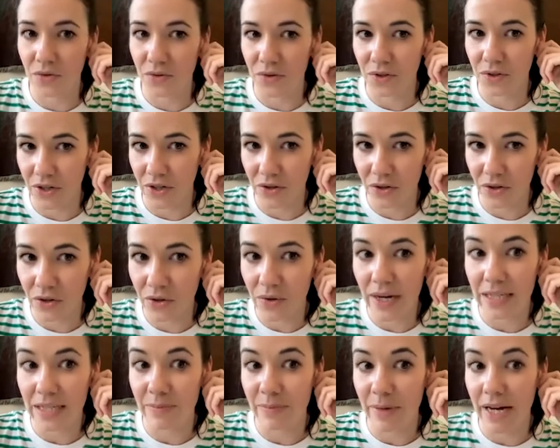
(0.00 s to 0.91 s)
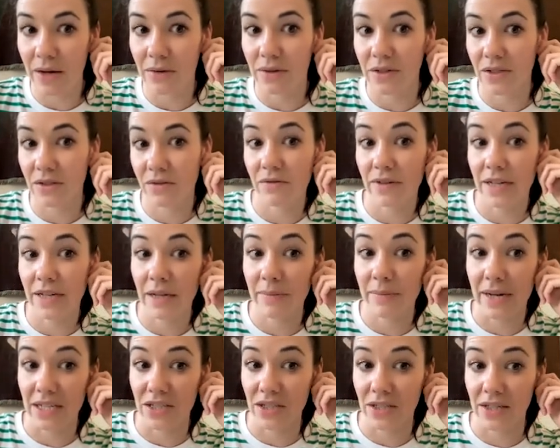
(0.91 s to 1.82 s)

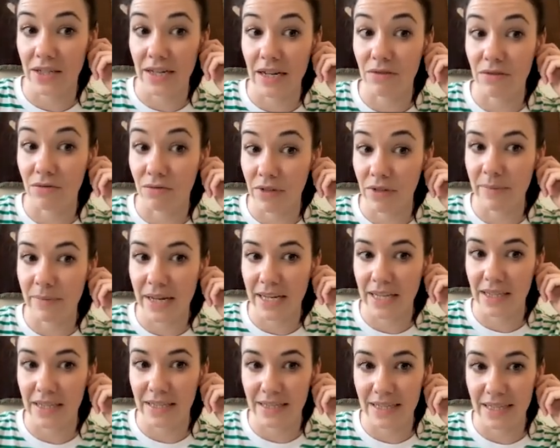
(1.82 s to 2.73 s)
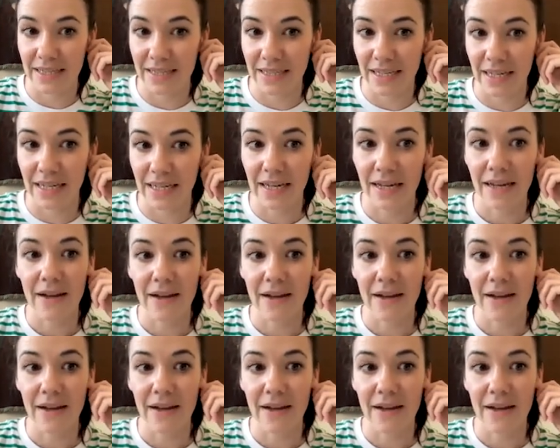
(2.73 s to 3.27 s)
reimagine and remake the city.